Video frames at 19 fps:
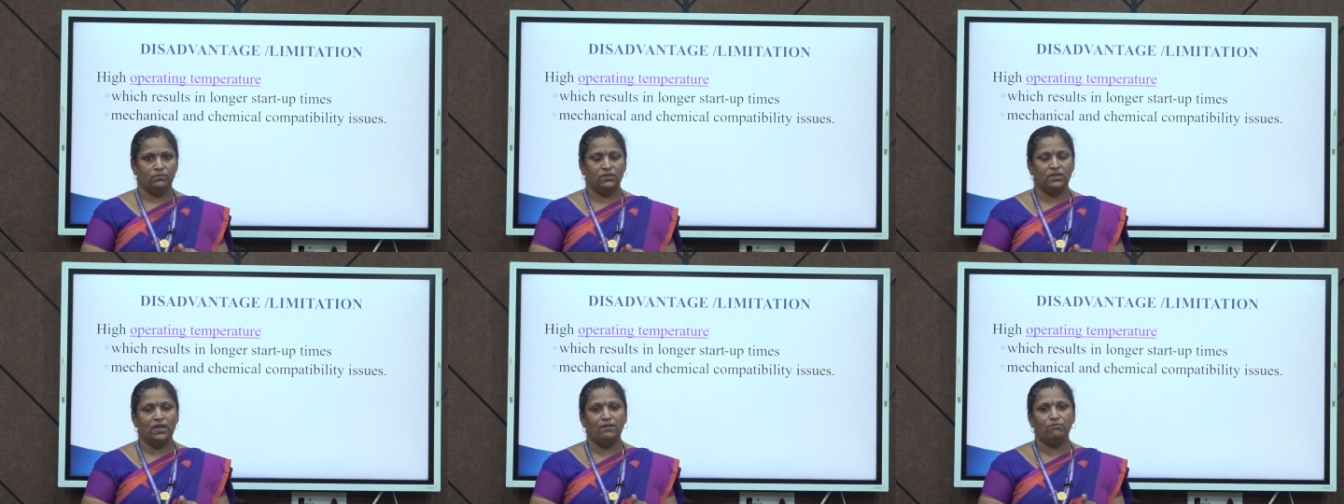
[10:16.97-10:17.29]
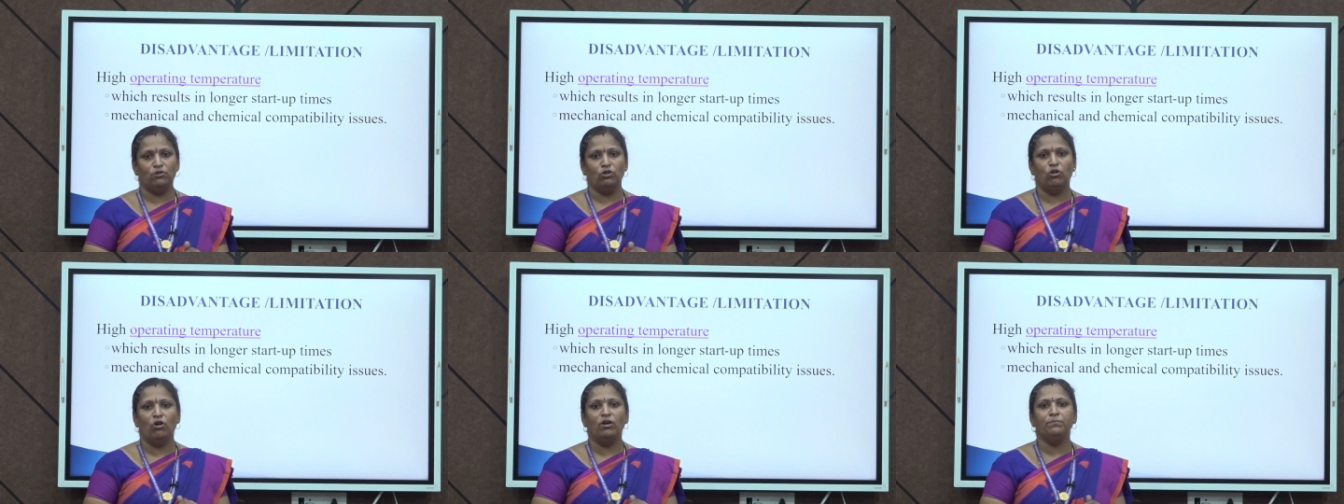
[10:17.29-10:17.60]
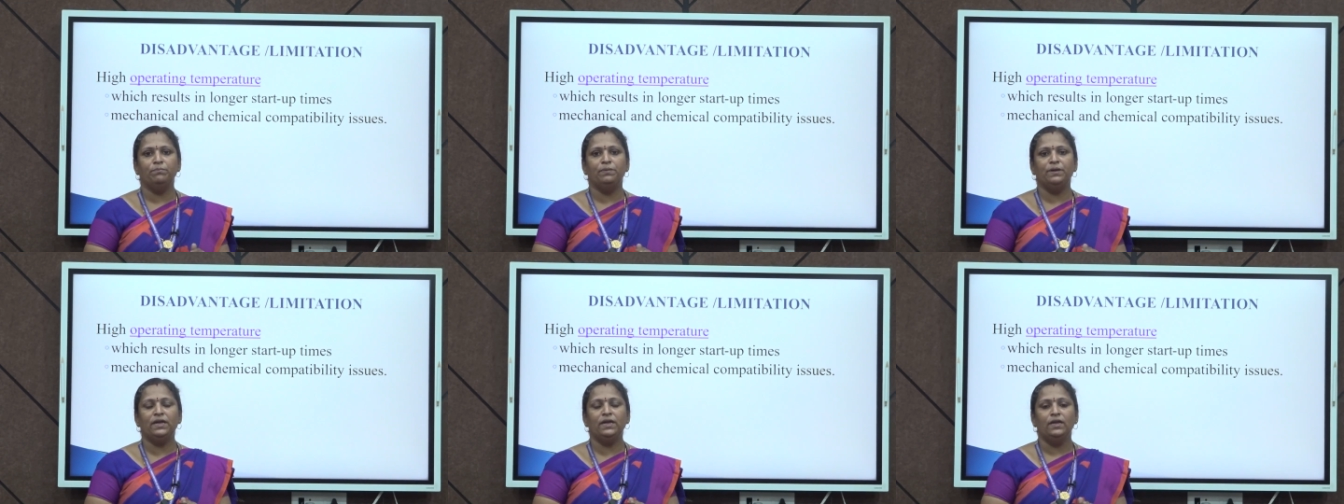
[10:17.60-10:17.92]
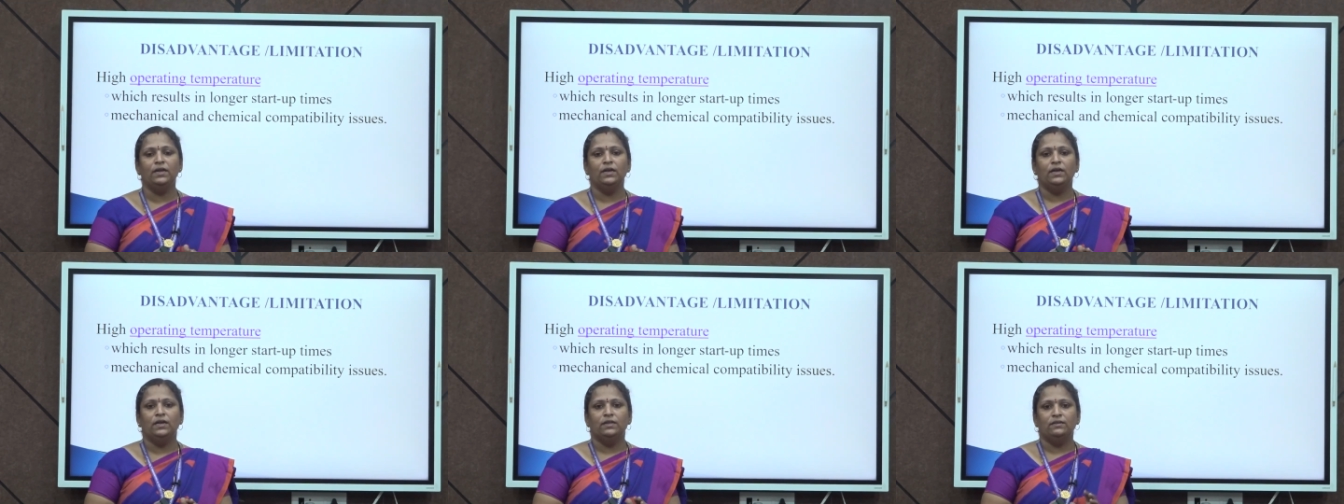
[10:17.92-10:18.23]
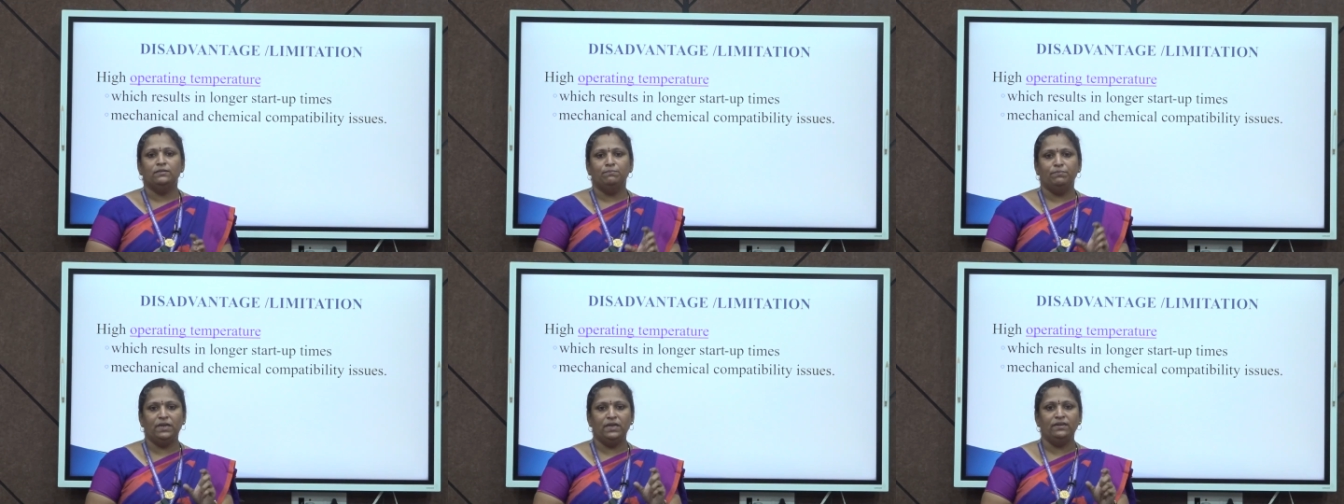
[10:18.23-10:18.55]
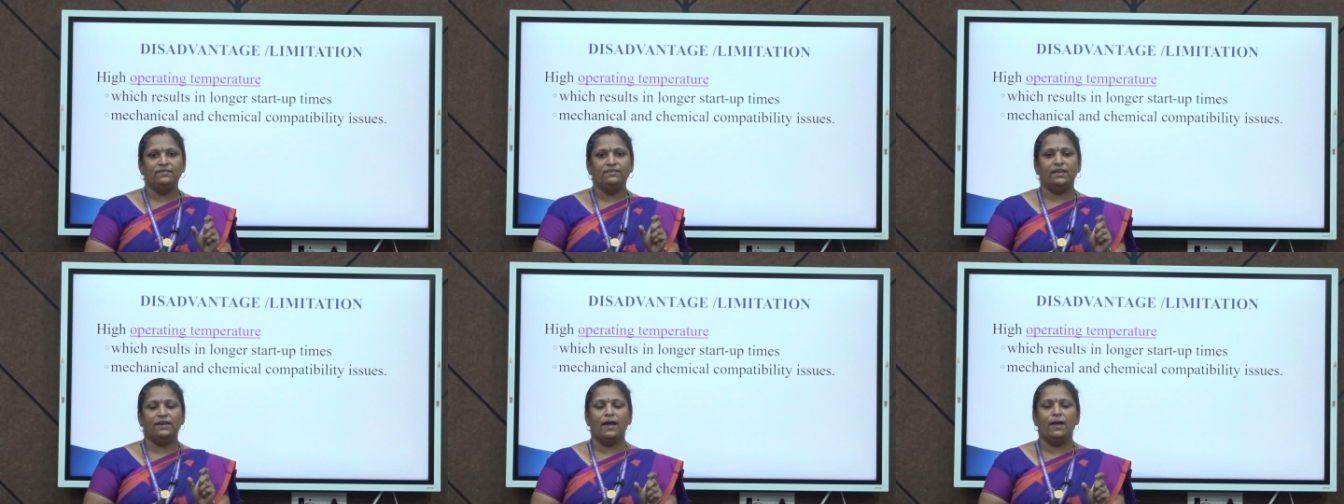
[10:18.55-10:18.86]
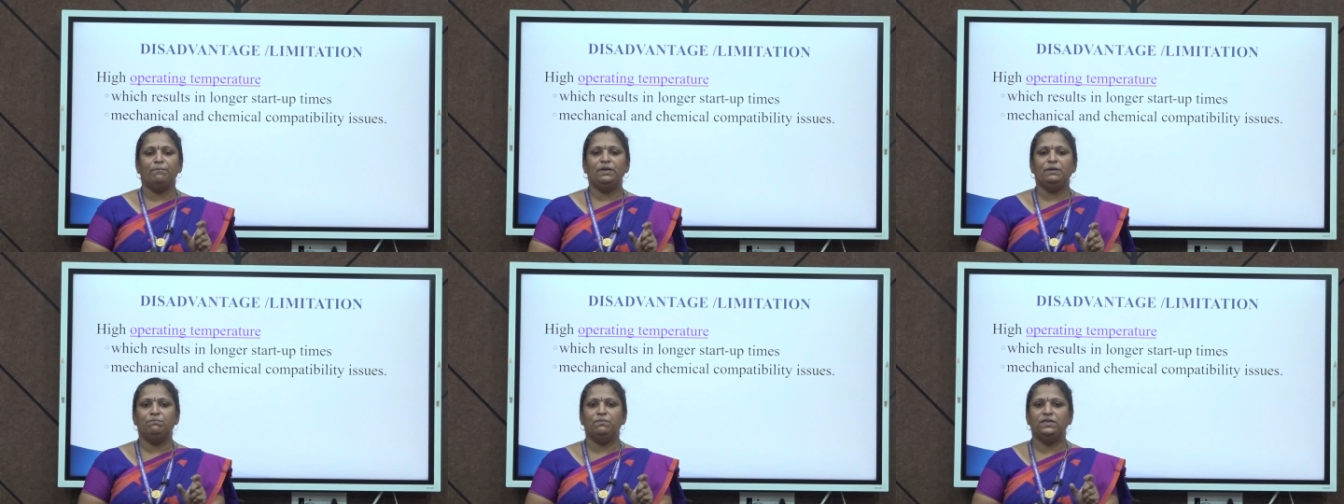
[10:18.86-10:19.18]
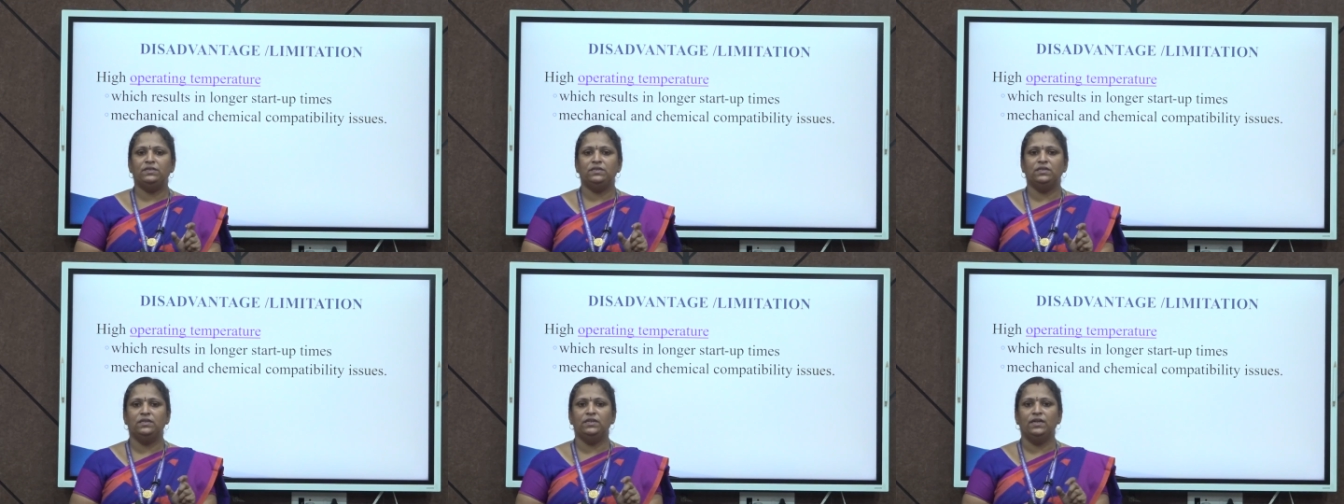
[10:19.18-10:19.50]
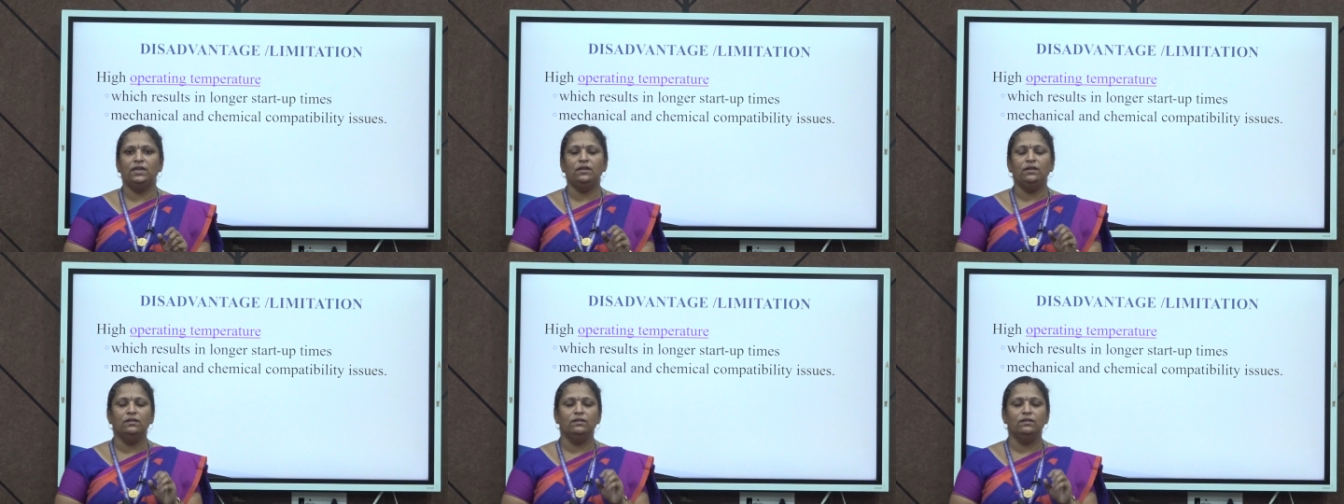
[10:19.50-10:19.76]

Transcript: There will not be being ceramic material